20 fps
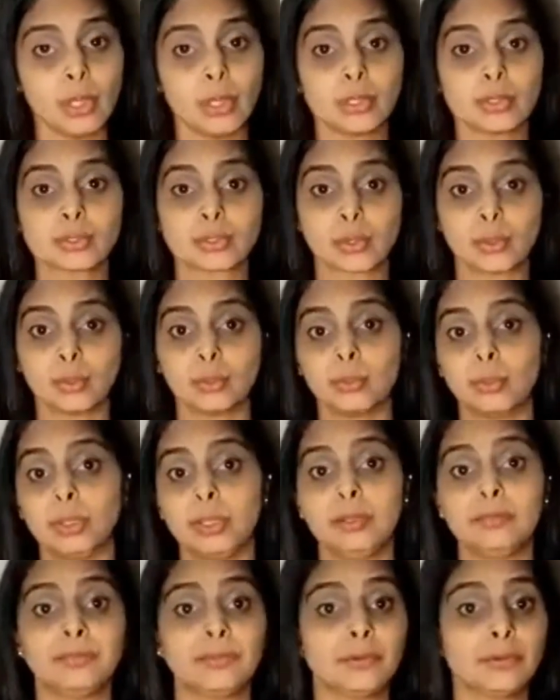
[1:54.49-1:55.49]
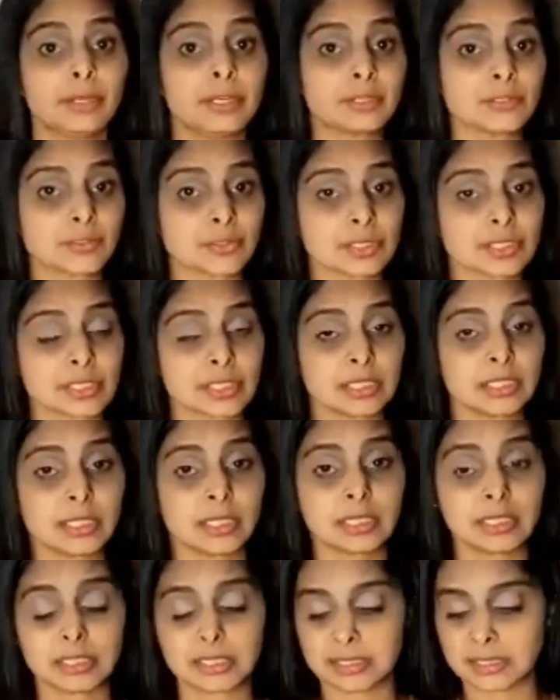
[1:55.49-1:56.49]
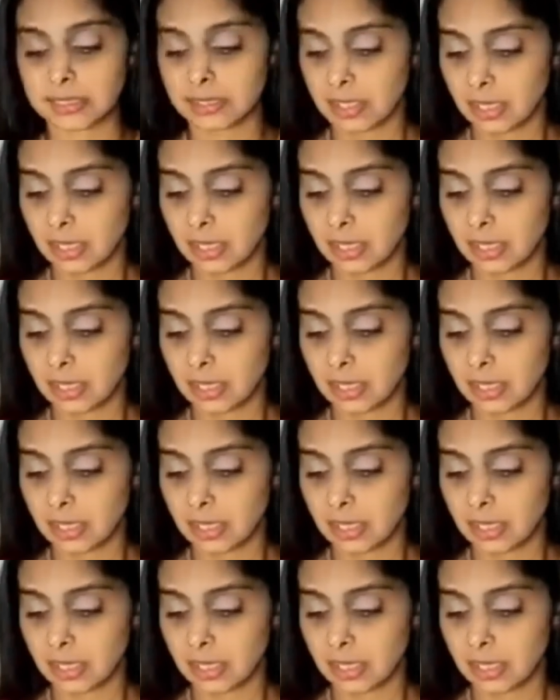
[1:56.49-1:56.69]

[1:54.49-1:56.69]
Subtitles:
So if you're interested in this,